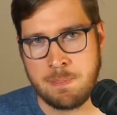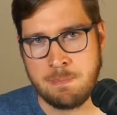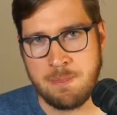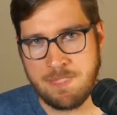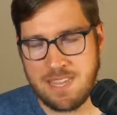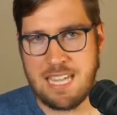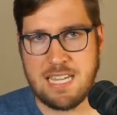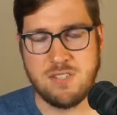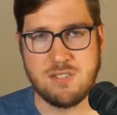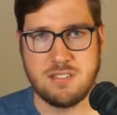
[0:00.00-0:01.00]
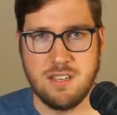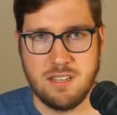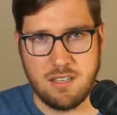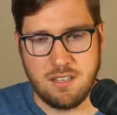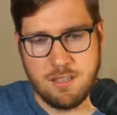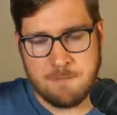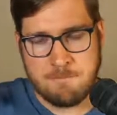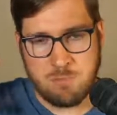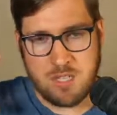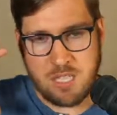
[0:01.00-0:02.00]
The thing is,
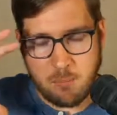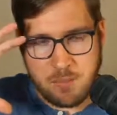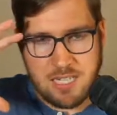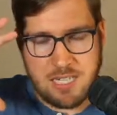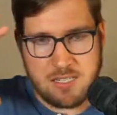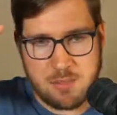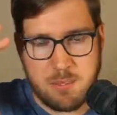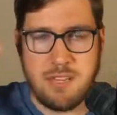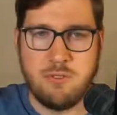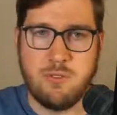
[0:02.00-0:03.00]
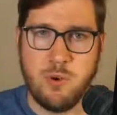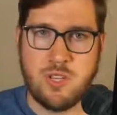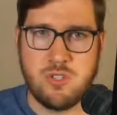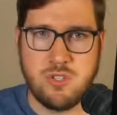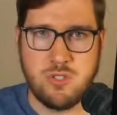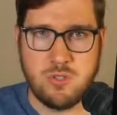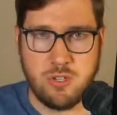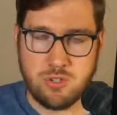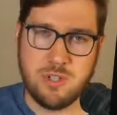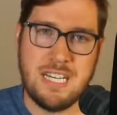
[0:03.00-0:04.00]
the company needs to be then focused too on
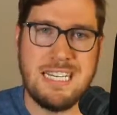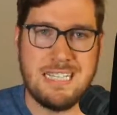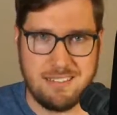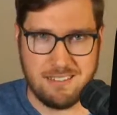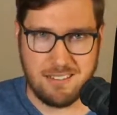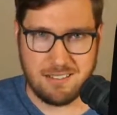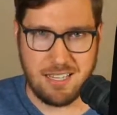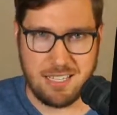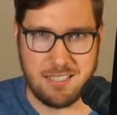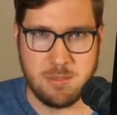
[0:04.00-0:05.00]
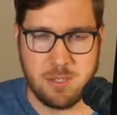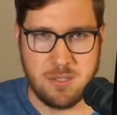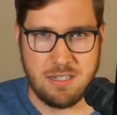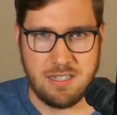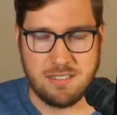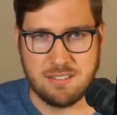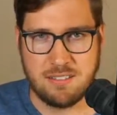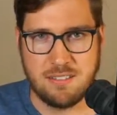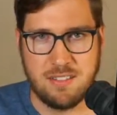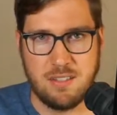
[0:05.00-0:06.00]
treating it like a community,
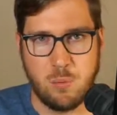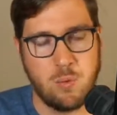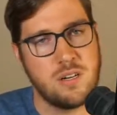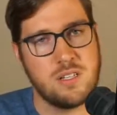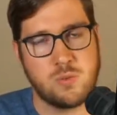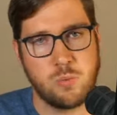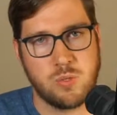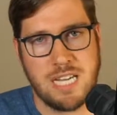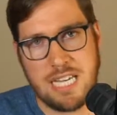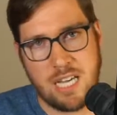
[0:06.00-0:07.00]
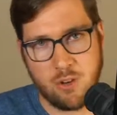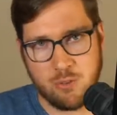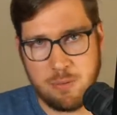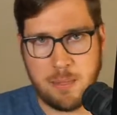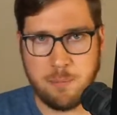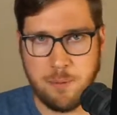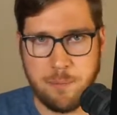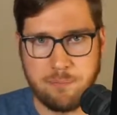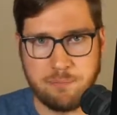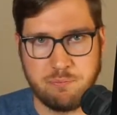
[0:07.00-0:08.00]
where we're taking care of people,
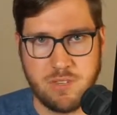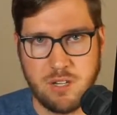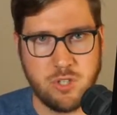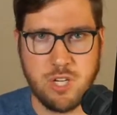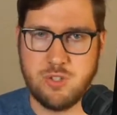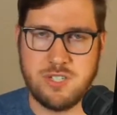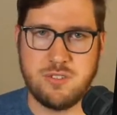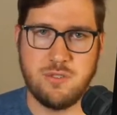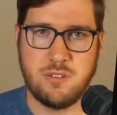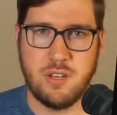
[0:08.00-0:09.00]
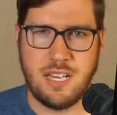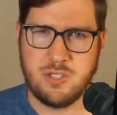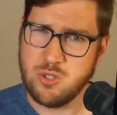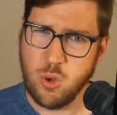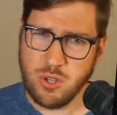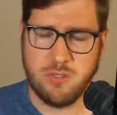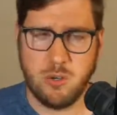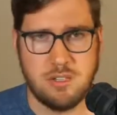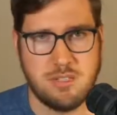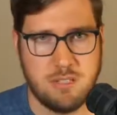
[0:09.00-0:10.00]
not just solely
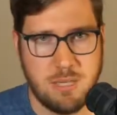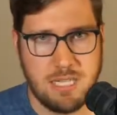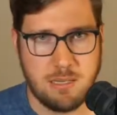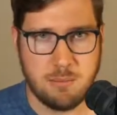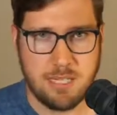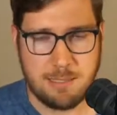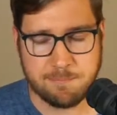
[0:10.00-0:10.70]
focused on making money.